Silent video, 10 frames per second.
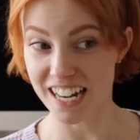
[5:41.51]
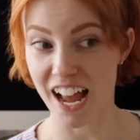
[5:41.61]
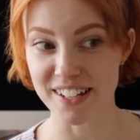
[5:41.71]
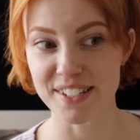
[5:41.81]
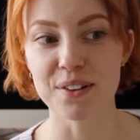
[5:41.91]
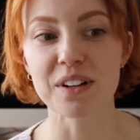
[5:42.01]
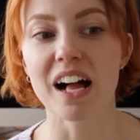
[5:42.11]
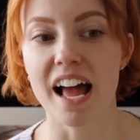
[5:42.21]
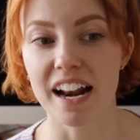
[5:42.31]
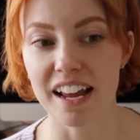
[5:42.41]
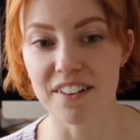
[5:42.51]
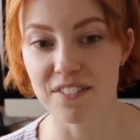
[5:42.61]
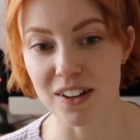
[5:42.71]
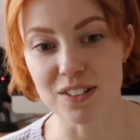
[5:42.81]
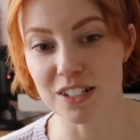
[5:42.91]
high school, and I
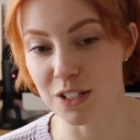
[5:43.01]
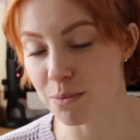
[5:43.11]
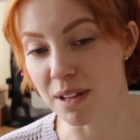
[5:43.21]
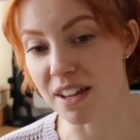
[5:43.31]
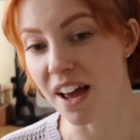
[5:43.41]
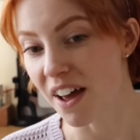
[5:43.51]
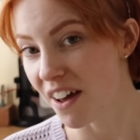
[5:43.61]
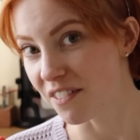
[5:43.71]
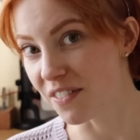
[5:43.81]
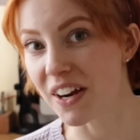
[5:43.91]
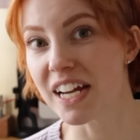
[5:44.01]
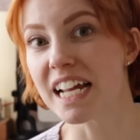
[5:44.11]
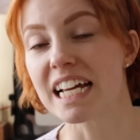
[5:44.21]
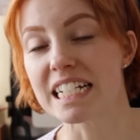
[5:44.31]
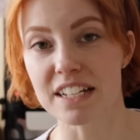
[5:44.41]
found it to be
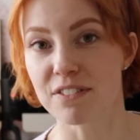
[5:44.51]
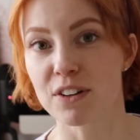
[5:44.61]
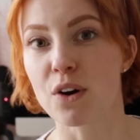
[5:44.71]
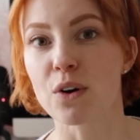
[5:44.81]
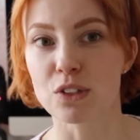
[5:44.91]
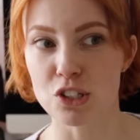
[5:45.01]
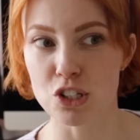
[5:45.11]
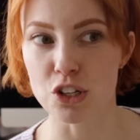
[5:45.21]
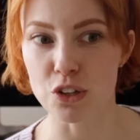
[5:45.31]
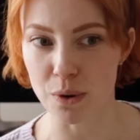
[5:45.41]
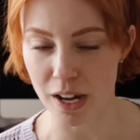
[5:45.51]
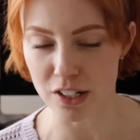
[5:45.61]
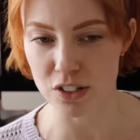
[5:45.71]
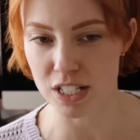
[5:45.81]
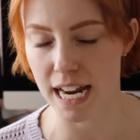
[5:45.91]
very difficult to
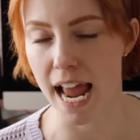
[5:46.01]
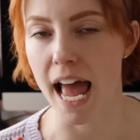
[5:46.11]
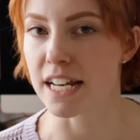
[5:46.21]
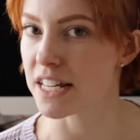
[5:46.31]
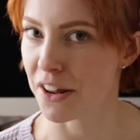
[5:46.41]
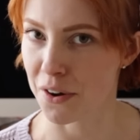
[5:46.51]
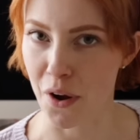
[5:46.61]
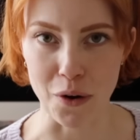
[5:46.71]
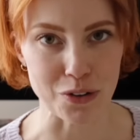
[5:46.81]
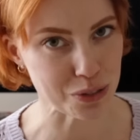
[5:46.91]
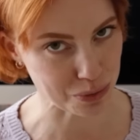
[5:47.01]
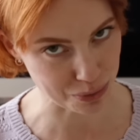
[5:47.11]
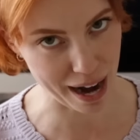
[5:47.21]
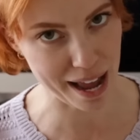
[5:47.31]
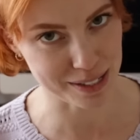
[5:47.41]
understand and hard to
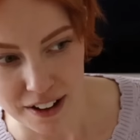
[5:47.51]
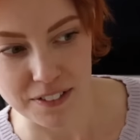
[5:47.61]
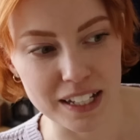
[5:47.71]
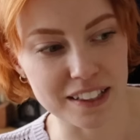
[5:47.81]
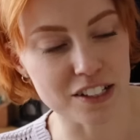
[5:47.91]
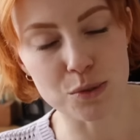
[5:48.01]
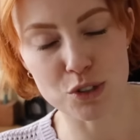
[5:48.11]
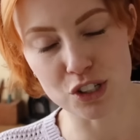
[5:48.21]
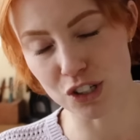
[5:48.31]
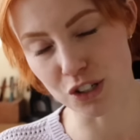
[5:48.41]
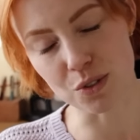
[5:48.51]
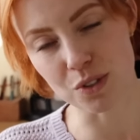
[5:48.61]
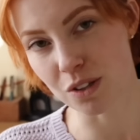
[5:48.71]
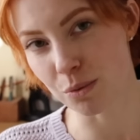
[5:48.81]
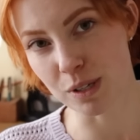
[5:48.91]
grasp. I feel like this was just due
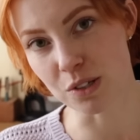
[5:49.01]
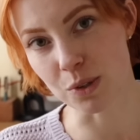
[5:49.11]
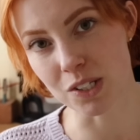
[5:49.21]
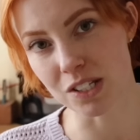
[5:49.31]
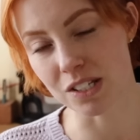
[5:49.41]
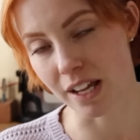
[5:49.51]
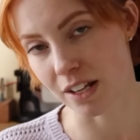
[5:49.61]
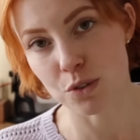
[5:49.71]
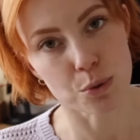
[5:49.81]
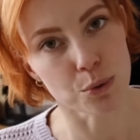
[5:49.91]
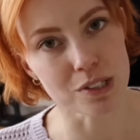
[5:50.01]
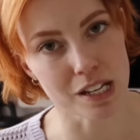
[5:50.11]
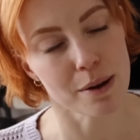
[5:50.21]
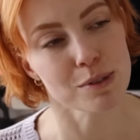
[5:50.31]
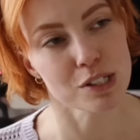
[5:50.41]
to the resources and tools
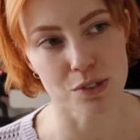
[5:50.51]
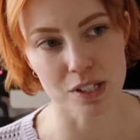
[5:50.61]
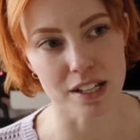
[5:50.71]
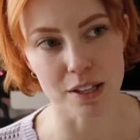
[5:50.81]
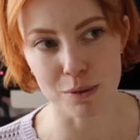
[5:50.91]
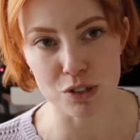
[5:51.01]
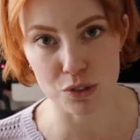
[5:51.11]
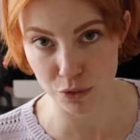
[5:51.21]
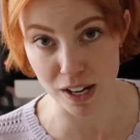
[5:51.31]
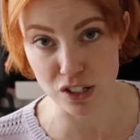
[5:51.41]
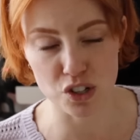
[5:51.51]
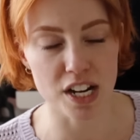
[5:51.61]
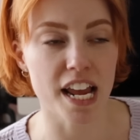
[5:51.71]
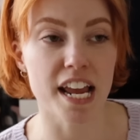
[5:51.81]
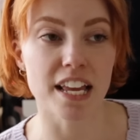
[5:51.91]
I was using. They were just
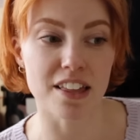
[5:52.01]
frustrating.